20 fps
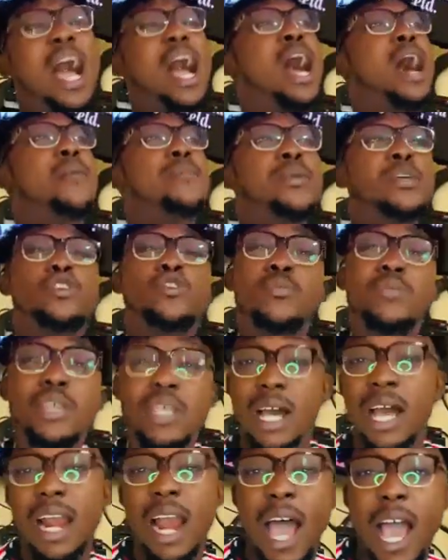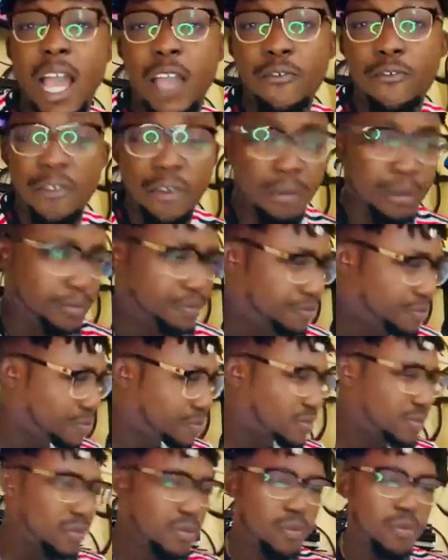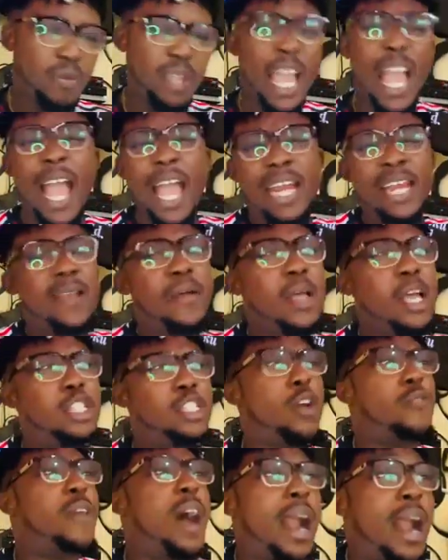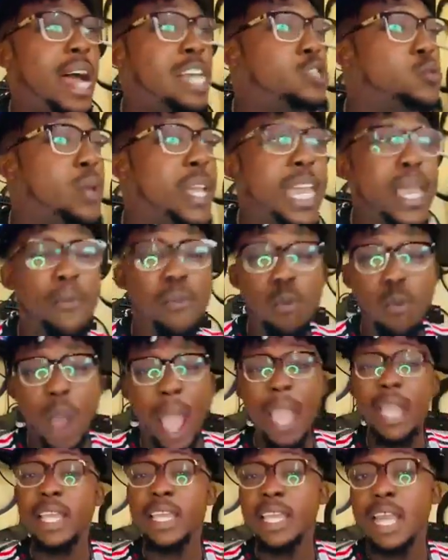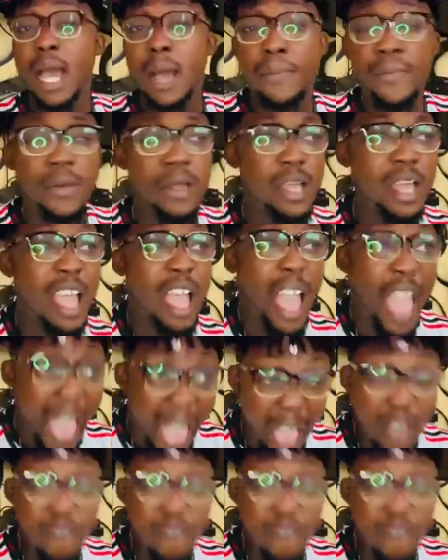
We are happy to be alive. And so far as we keep waking up